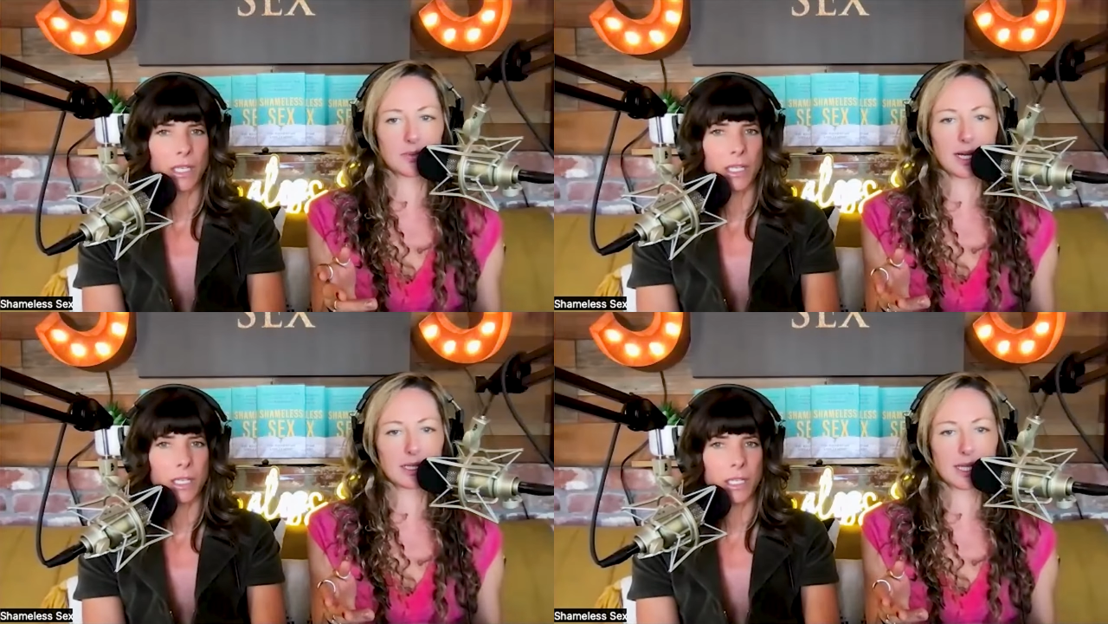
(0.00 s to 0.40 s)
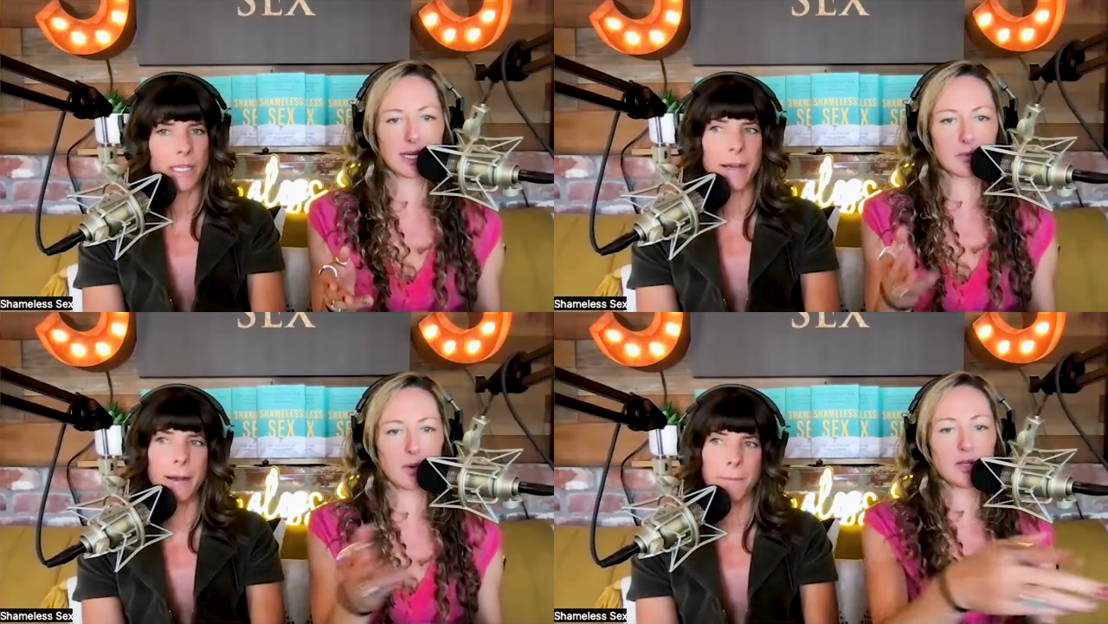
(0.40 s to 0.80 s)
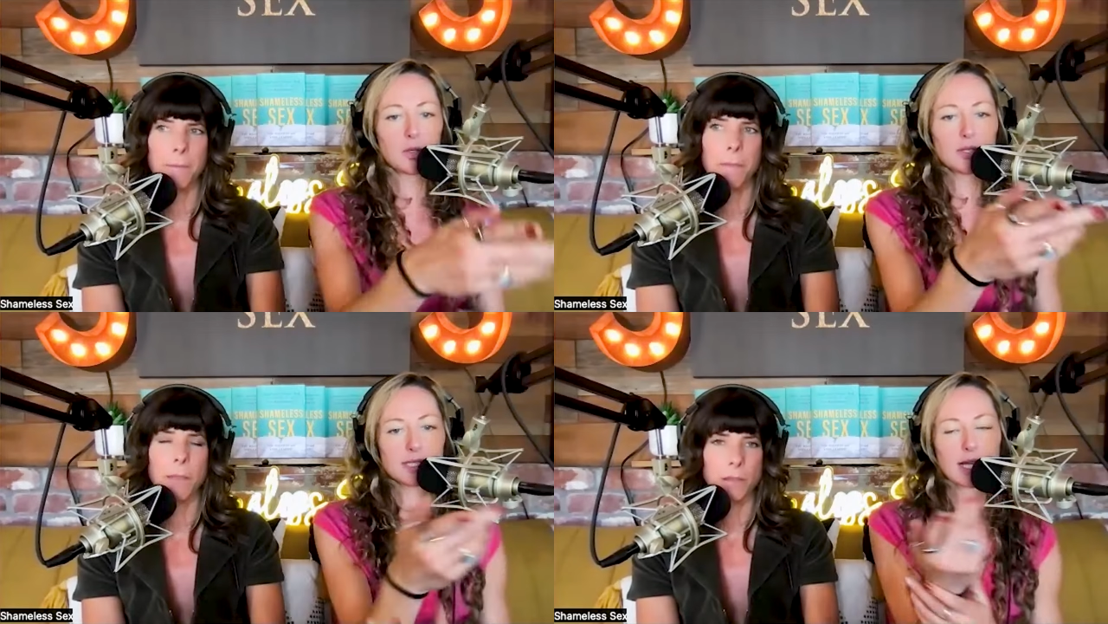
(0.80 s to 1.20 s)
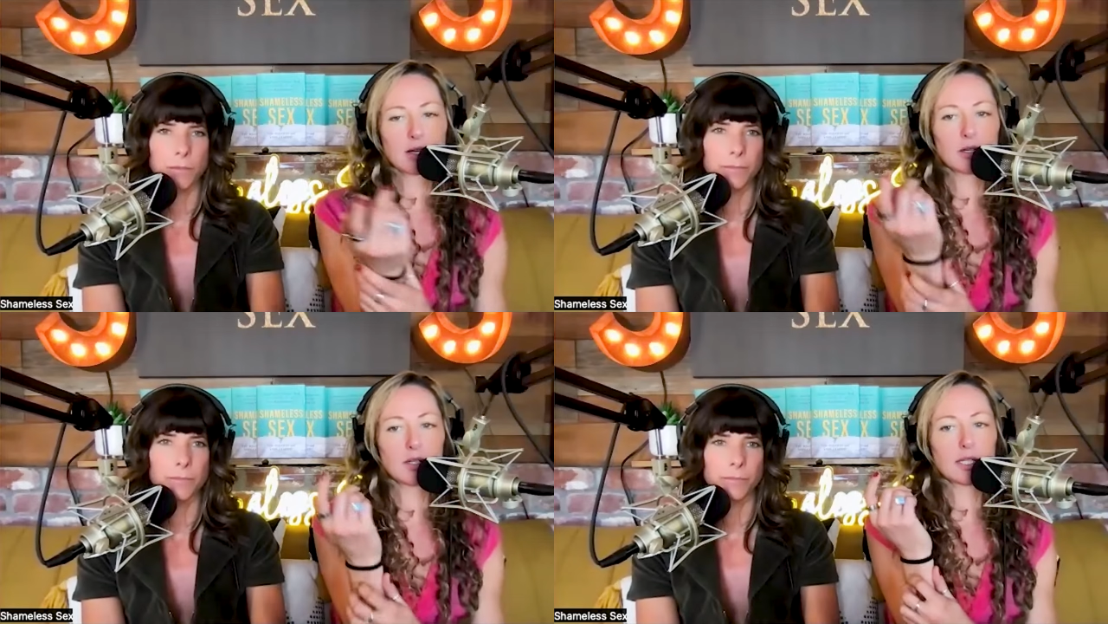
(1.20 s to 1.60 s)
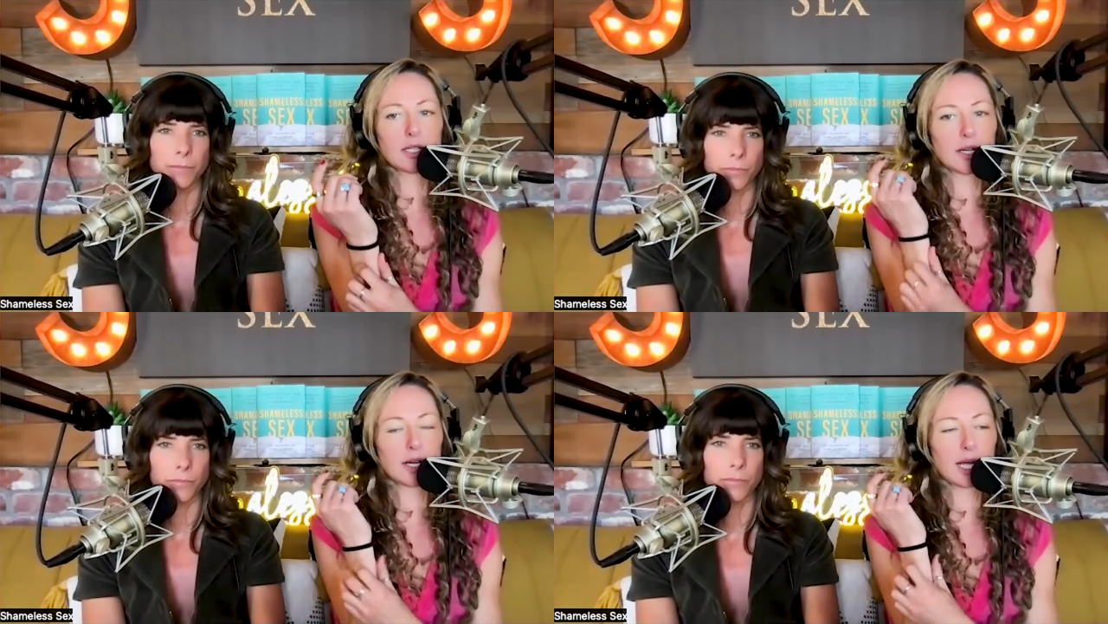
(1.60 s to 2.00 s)
Speaker 1: right? Like yeah. what you were saying
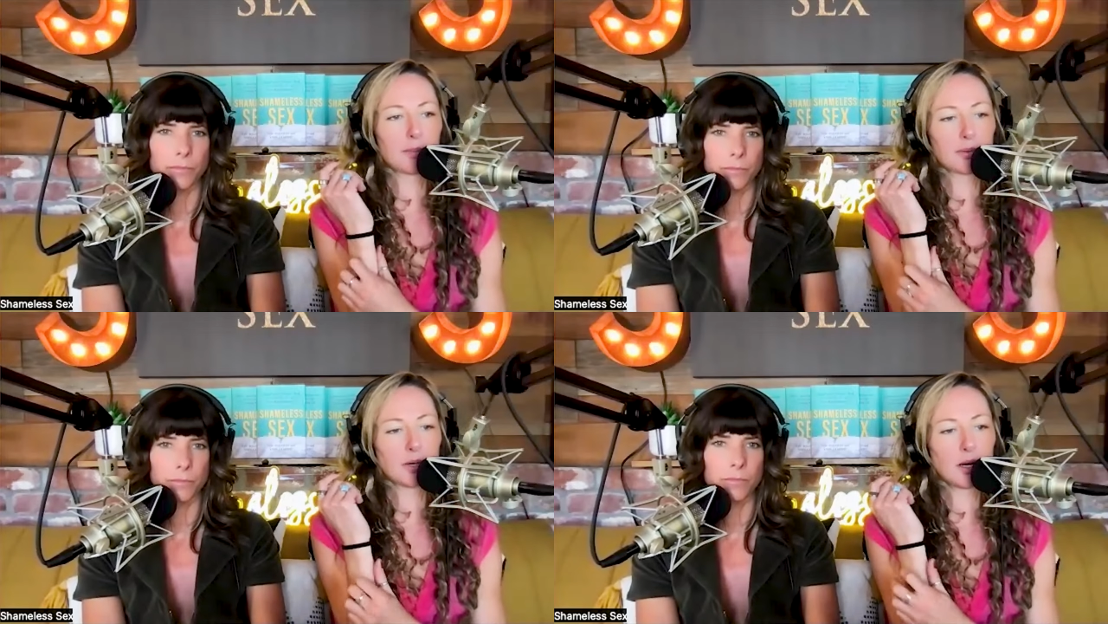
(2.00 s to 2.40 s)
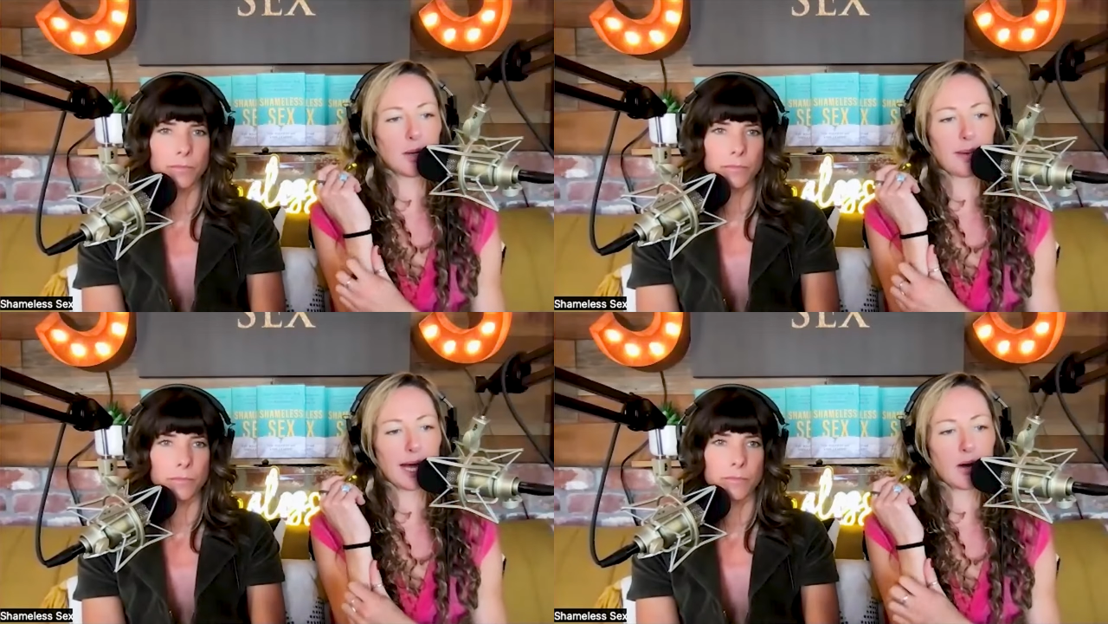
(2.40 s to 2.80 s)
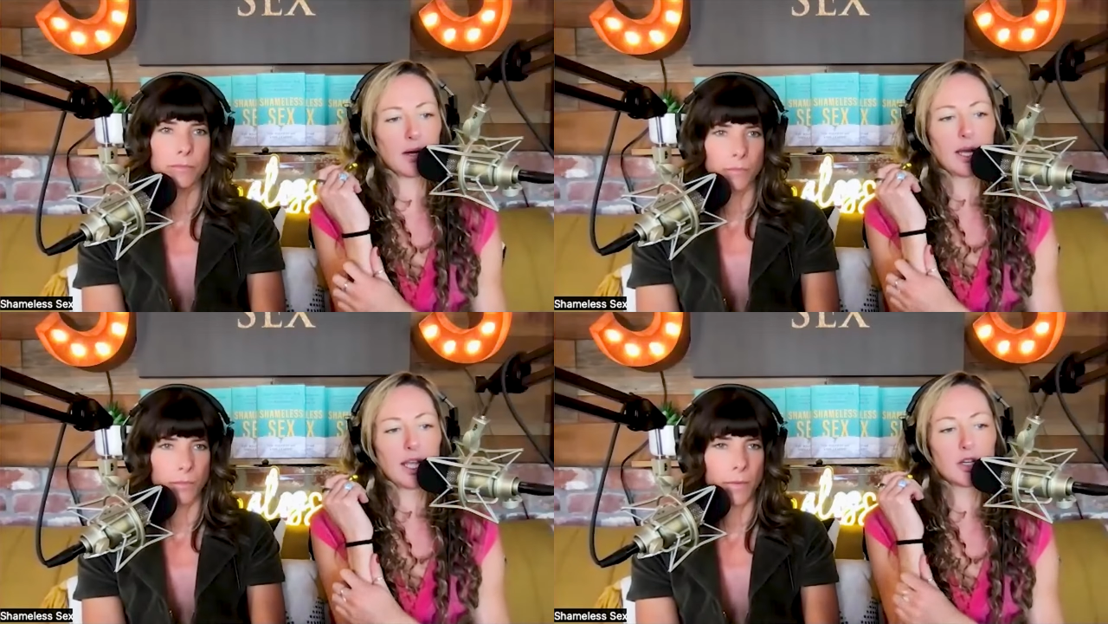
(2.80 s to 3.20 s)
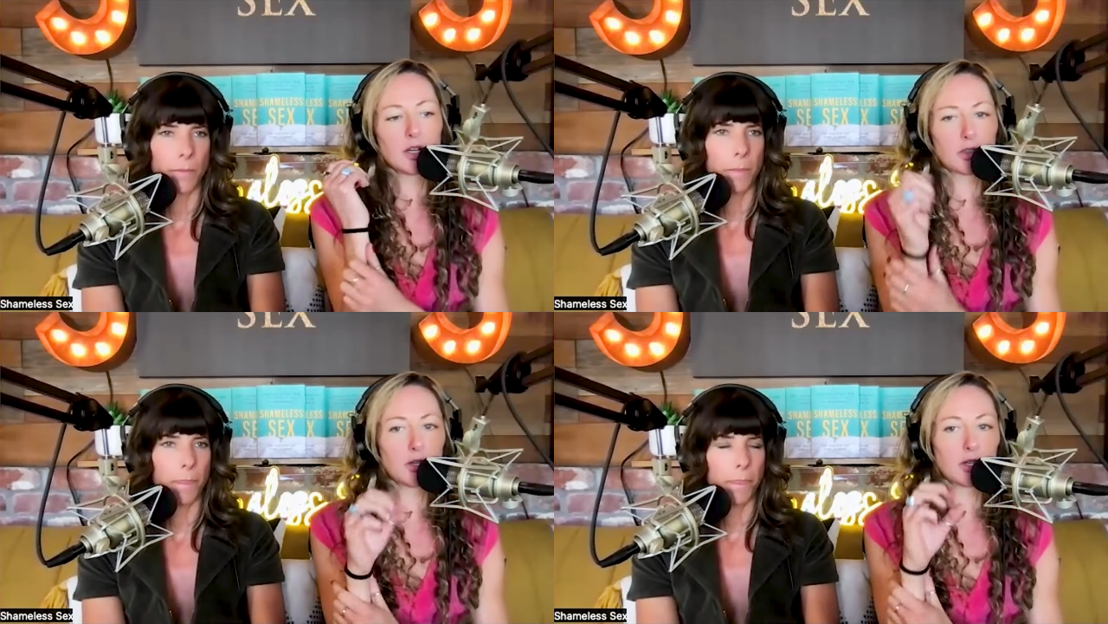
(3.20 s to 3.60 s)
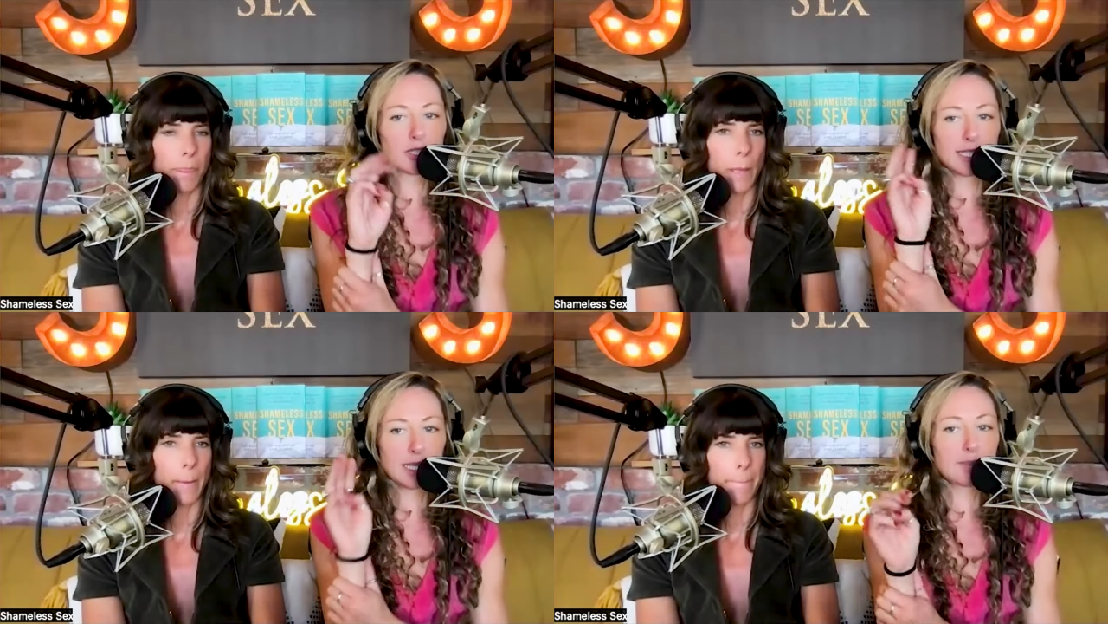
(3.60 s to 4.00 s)
earlier, April, about your your
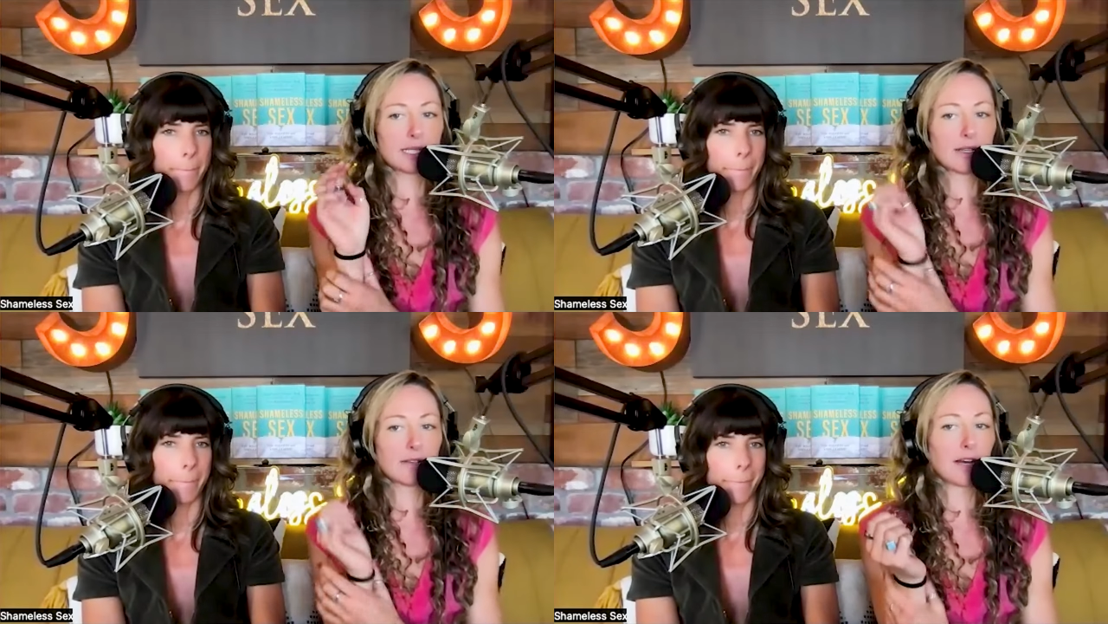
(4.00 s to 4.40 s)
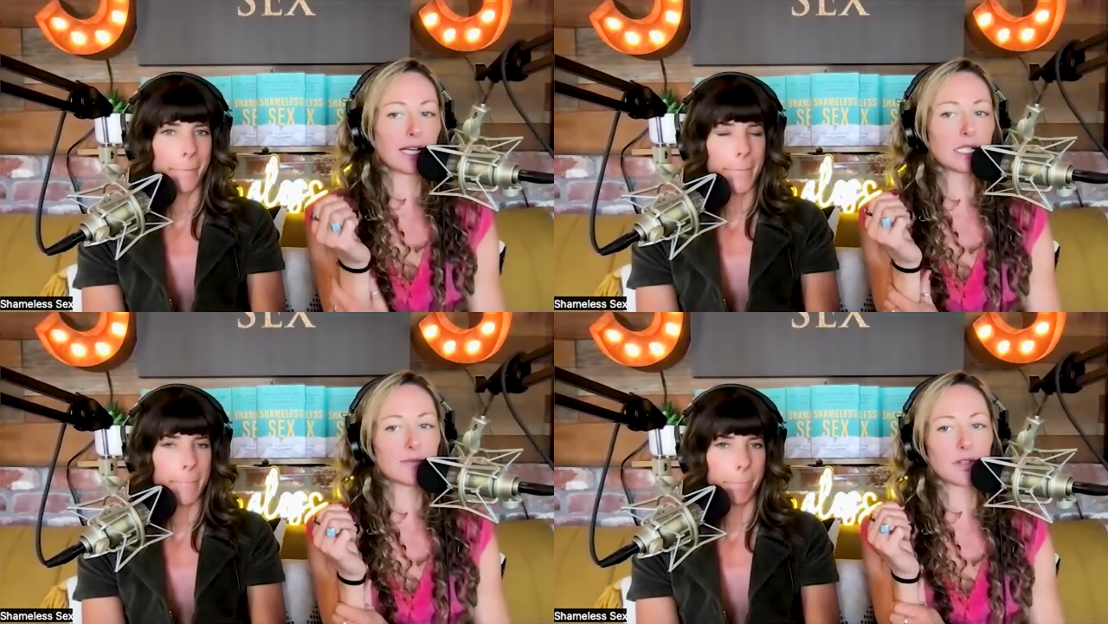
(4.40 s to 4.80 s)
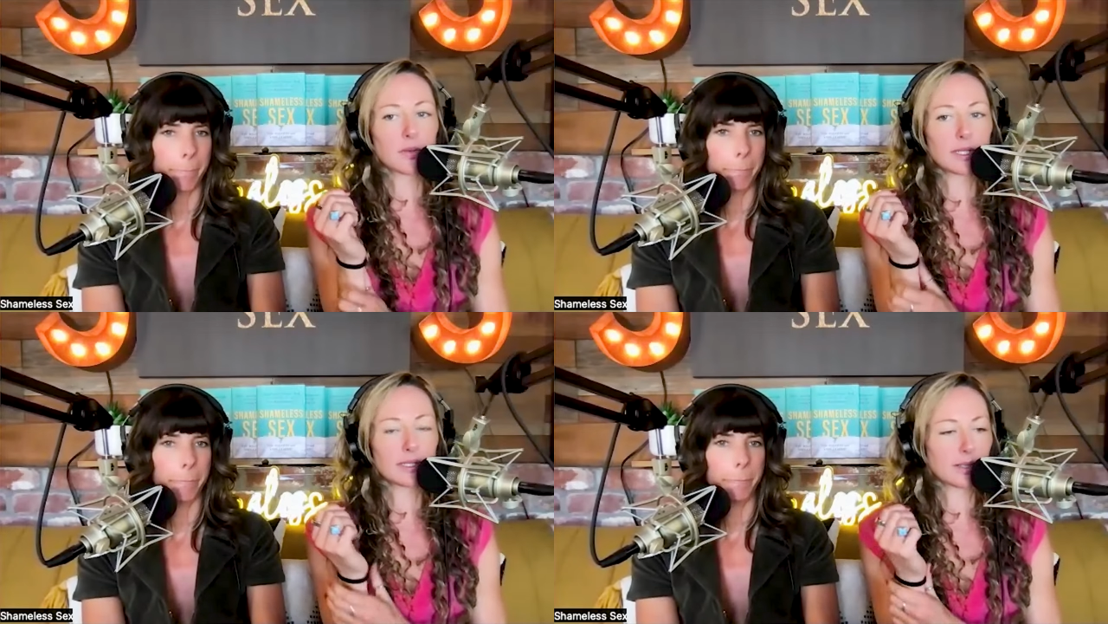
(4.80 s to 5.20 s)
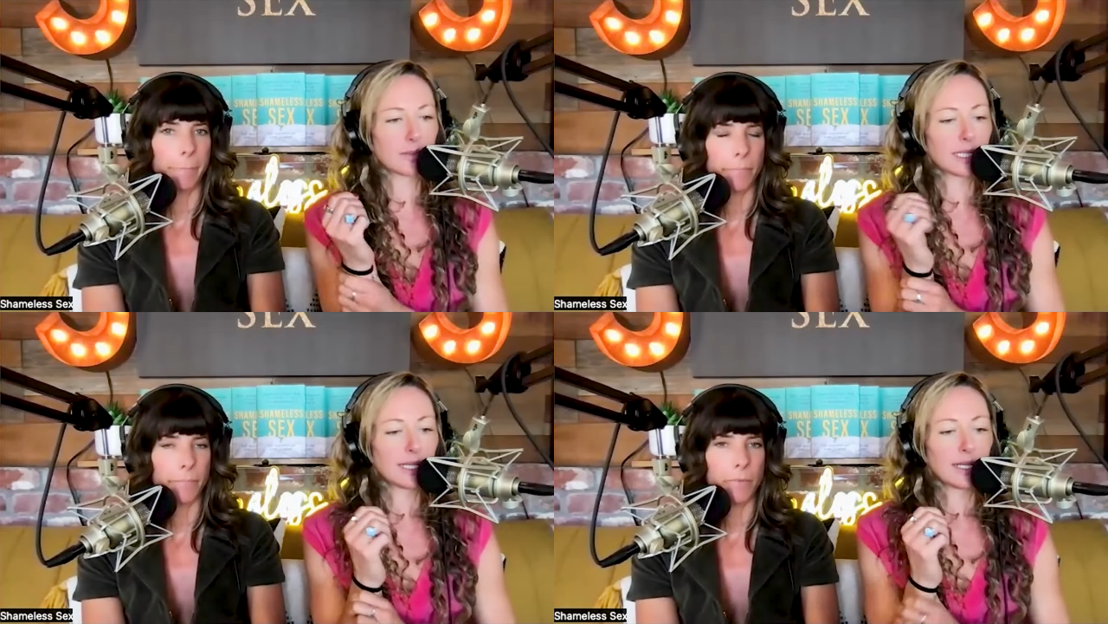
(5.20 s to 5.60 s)
tips and advice for threesomes.